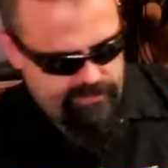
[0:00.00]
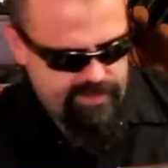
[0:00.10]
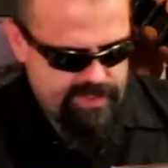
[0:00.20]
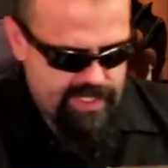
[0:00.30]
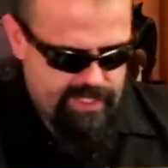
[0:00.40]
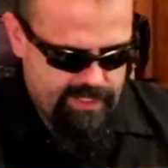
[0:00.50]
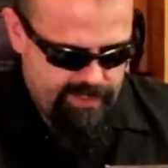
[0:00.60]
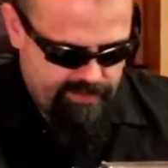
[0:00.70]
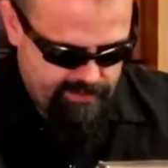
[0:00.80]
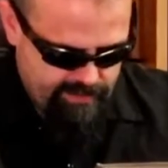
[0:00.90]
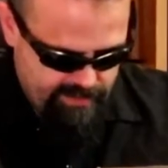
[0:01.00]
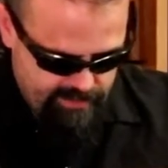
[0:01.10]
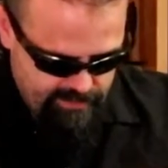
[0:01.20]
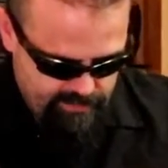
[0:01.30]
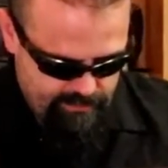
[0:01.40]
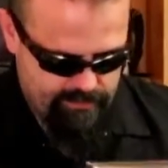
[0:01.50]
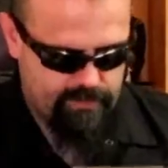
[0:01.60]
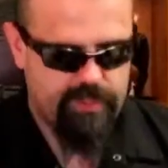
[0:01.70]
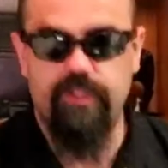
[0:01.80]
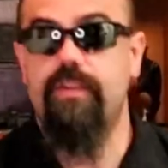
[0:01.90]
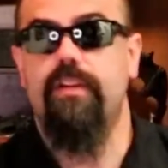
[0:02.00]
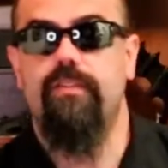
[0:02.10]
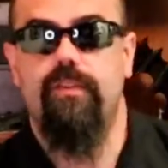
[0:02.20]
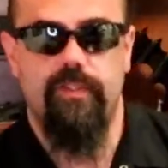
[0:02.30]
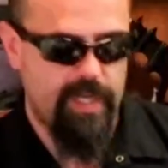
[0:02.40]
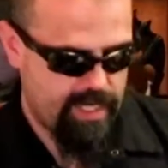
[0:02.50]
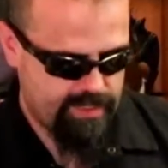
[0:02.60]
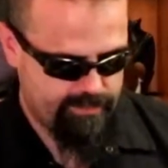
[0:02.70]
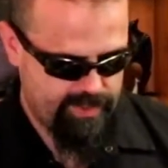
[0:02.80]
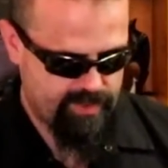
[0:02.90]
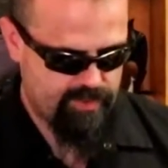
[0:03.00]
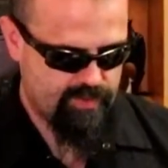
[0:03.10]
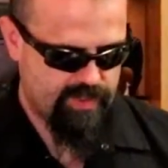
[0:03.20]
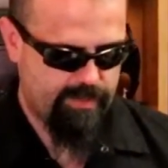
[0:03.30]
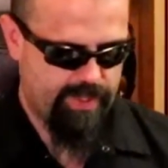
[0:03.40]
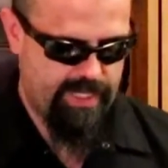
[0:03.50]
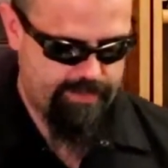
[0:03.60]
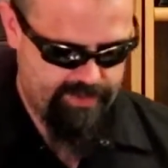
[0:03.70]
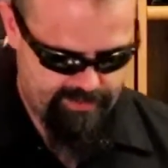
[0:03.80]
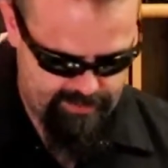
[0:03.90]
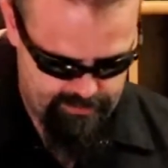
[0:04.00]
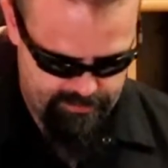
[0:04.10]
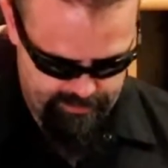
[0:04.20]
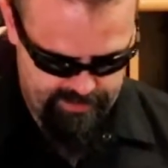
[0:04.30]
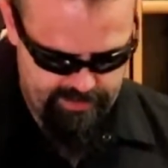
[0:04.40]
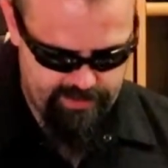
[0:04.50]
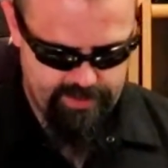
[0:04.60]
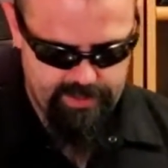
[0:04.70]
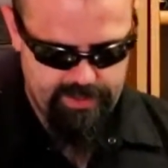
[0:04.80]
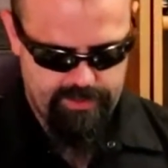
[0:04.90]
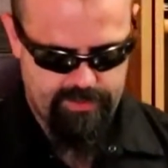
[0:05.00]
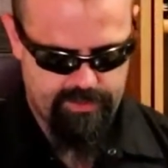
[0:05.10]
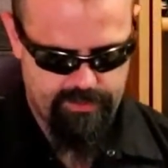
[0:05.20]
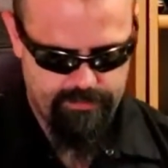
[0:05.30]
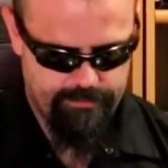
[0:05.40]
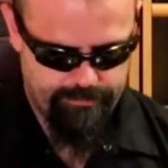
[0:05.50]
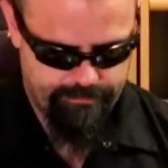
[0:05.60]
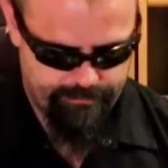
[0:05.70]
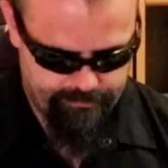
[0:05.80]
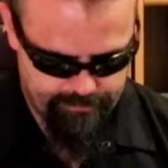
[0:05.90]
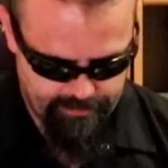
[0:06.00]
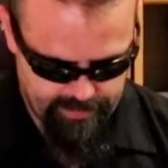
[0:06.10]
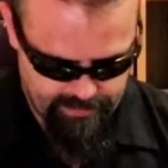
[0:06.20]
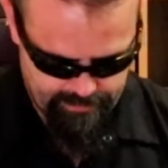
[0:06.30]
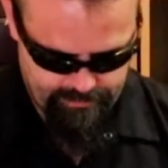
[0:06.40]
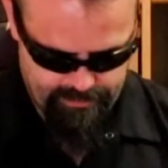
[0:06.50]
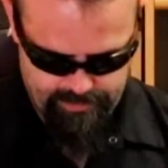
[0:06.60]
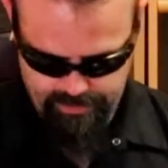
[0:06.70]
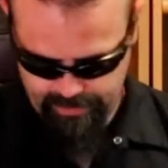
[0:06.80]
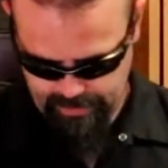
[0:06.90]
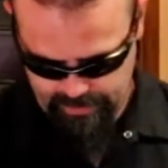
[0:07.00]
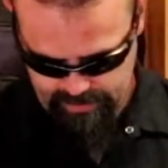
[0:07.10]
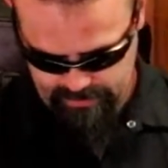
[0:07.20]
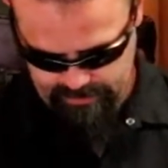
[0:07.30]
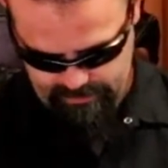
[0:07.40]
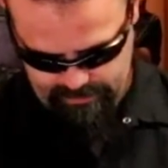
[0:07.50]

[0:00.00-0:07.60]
if he's got anything on here. Watch, he's going to start talking to me as soon as I pop this thing open. So, okay.